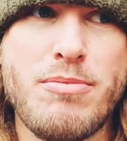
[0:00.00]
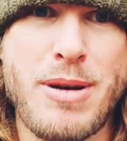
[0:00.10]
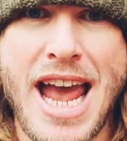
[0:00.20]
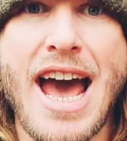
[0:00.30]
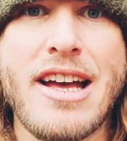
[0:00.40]

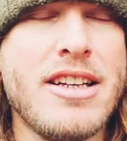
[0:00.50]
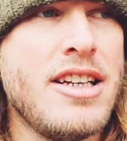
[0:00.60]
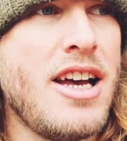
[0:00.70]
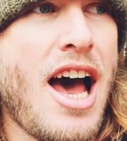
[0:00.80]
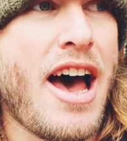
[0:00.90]

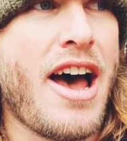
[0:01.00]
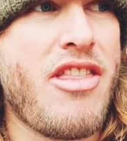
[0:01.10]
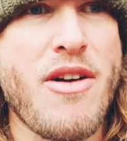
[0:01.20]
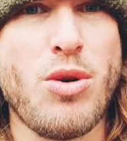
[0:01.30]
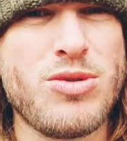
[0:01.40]
baguette.
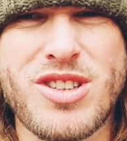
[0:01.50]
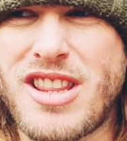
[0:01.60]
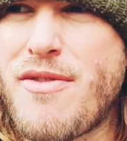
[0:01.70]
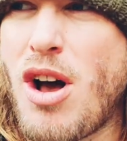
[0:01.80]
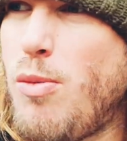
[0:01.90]

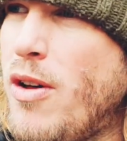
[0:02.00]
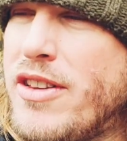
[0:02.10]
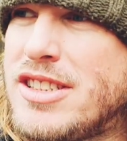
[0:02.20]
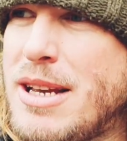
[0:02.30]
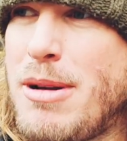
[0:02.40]
They've got one
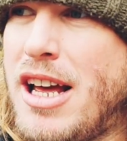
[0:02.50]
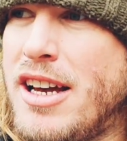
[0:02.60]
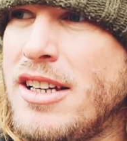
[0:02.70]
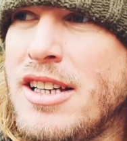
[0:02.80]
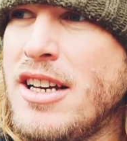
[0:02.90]

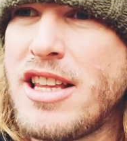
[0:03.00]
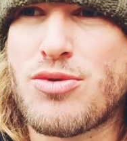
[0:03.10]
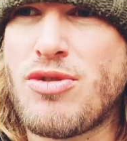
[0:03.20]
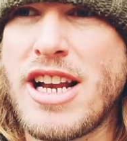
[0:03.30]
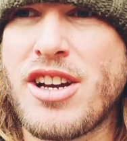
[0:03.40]
similar that's
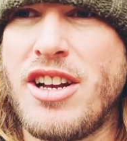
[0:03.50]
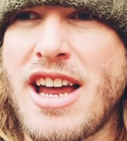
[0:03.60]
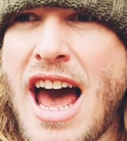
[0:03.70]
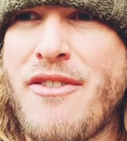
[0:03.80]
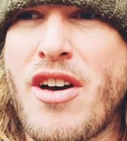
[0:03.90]
really good.
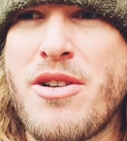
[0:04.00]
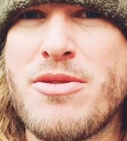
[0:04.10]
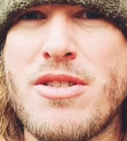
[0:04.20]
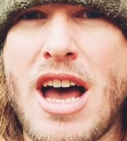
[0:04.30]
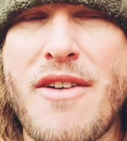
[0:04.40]

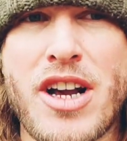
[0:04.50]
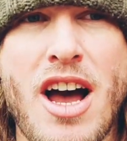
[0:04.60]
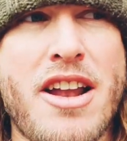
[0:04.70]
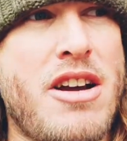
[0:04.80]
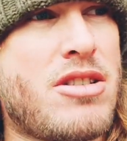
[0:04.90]

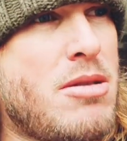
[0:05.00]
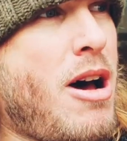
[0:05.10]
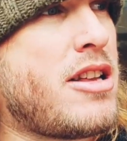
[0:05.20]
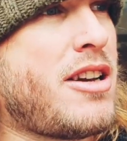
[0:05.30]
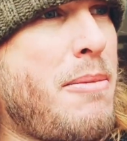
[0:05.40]
Avocados,
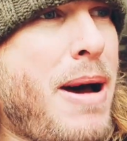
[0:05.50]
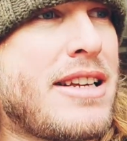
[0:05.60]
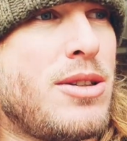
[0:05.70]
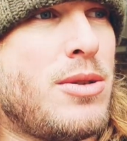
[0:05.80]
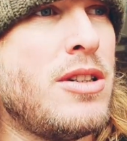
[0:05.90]
tomato,
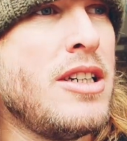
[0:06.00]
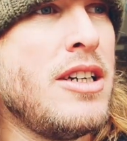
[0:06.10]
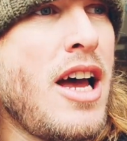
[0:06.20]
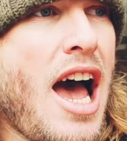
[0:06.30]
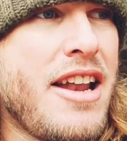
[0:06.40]
basil,
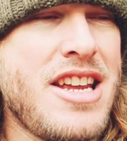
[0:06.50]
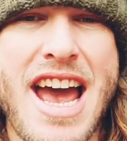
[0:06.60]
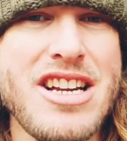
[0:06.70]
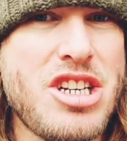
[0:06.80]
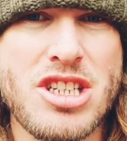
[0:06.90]
and
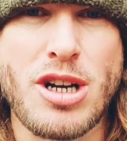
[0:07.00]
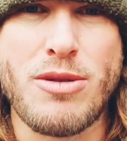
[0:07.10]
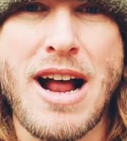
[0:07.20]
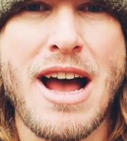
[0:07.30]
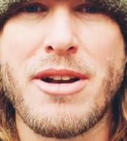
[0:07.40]
yeah, it's just stuck
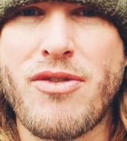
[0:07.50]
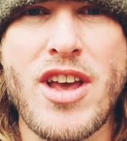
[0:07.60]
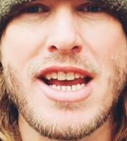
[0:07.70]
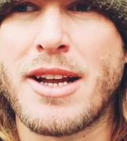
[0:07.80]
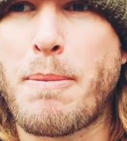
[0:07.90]
around. It's
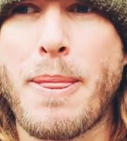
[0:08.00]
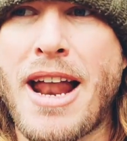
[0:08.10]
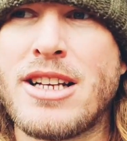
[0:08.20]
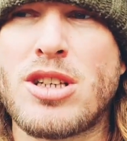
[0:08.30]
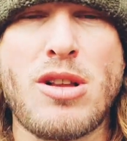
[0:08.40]
vegan,
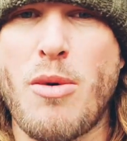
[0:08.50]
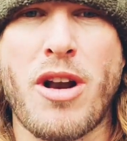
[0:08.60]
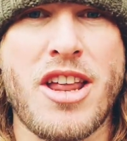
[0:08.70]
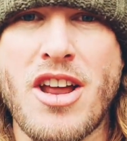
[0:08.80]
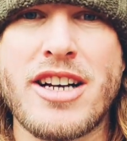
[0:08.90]
and it's just like one
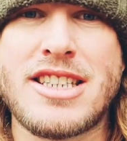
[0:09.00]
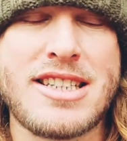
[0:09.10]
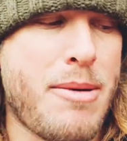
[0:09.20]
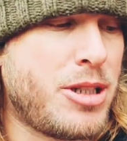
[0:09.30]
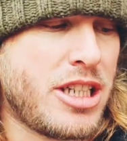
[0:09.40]
of the nicest
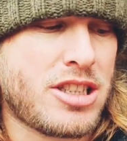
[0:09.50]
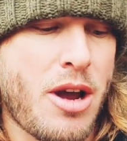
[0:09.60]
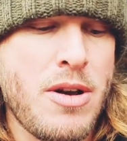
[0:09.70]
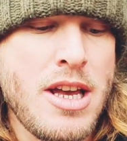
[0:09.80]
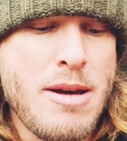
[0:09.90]
sandwiches.
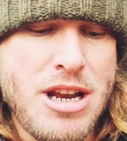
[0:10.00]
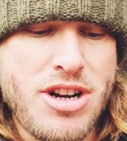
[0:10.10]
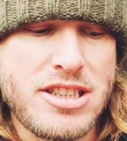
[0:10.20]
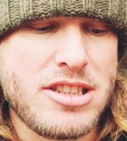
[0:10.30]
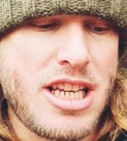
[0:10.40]
So, be
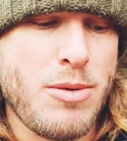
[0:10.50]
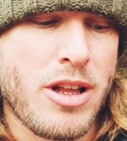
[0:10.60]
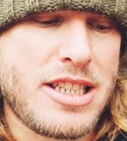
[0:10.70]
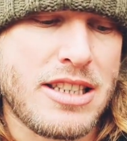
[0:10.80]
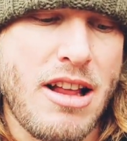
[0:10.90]
interested to see
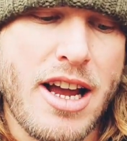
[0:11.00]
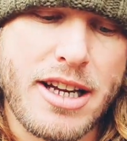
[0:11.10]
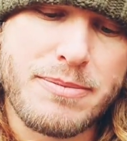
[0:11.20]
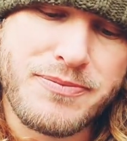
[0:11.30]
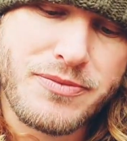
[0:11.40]
what this is like
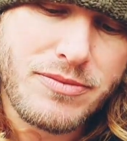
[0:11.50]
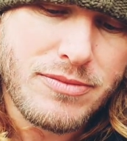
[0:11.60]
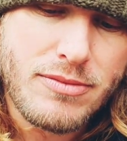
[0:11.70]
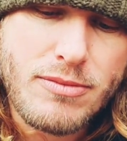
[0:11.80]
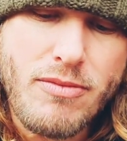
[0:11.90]

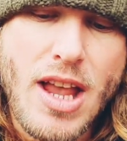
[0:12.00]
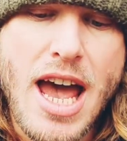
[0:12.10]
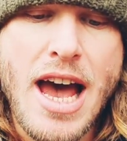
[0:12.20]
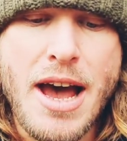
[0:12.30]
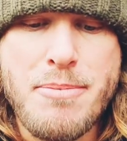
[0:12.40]

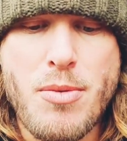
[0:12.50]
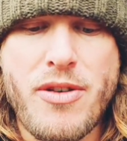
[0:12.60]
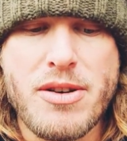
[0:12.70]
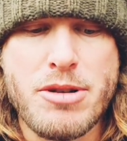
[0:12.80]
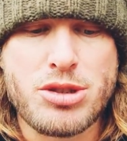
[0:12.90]

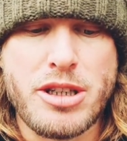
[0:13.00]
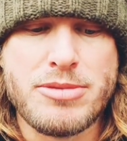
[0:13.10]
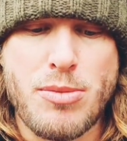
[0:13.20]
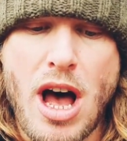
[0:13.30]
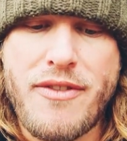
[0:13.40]
with the
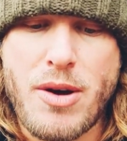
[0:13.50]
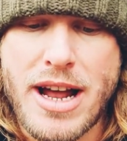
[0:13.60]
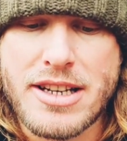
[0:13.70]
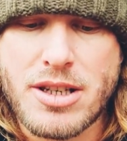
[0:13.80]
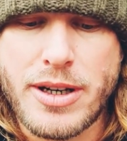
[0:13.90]
mushrooms and what have you
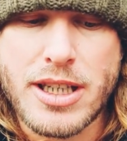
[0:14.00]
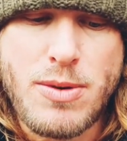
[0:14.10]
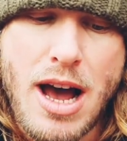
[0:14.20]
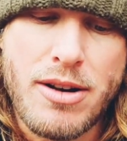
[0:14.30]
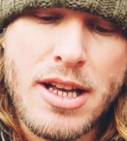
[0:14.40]
added to it as
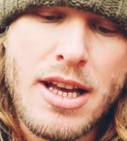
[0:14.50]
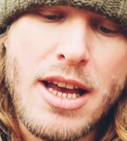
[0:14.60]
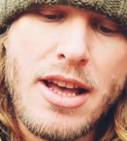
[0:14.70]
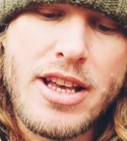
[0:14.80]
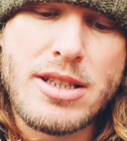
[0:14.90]
well.
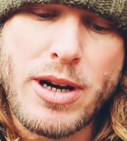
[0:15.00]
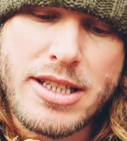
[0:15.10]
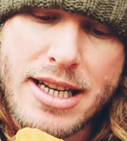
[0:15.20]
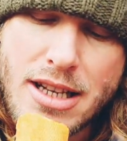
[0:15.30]
This is what it tastes